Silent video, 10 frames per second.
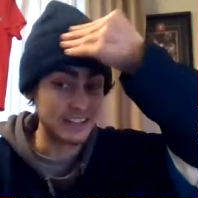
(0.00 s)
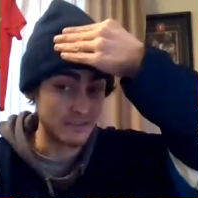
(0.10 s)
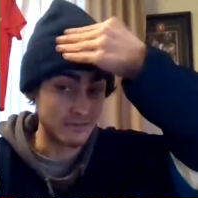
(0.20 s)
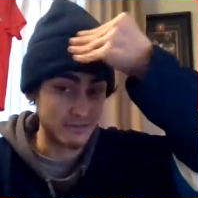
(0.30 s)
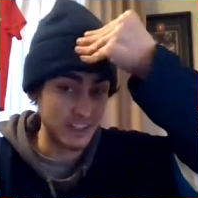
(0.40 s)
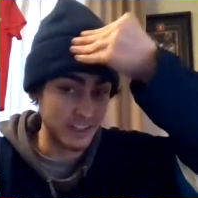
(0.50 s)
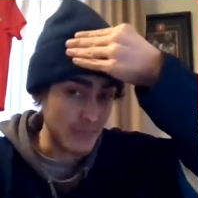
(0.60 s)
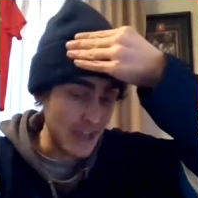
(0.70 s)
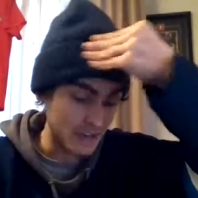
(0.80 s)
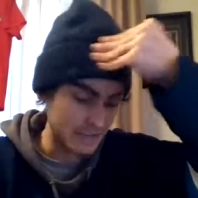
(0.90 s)
It's really
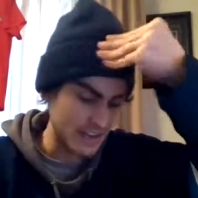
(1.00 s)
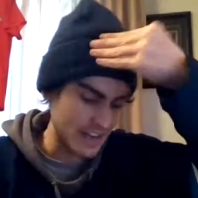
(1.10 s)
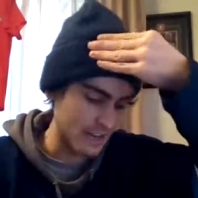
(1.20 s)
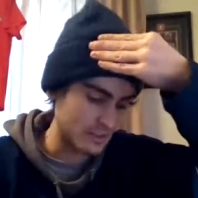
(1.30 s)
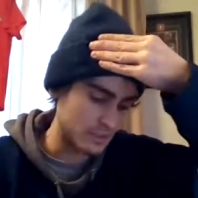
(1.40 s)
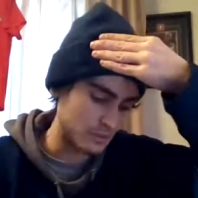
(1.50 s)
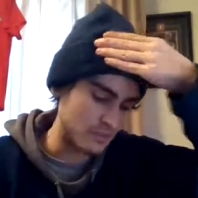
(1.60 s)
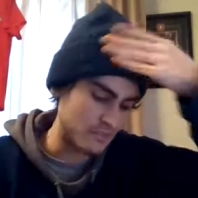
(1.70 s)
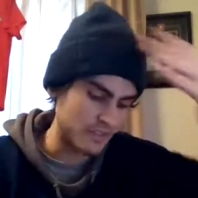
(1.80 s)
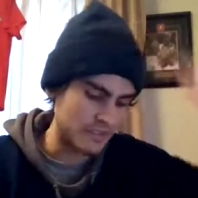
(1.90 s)
bad right now. It's only
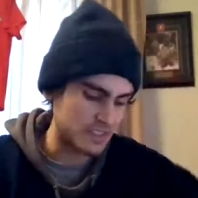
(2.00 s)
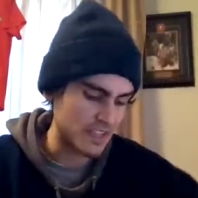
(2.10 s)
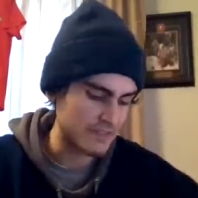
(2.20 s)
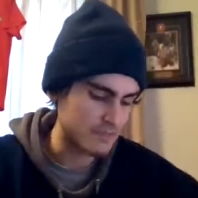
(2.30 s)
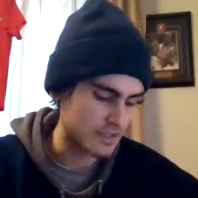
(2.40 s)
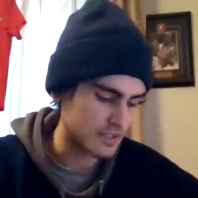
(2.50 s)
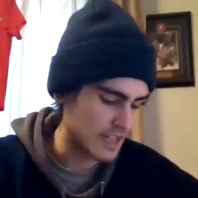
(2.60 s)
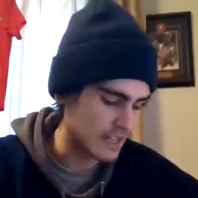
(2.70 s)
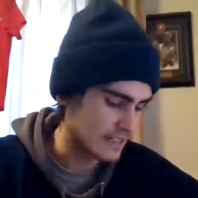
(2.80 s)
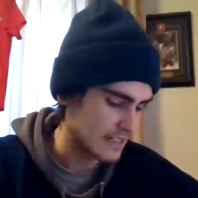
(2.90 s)

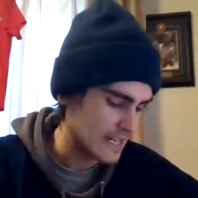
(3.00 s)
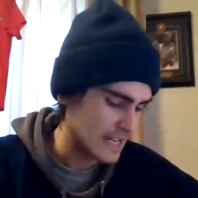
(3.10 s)
57%.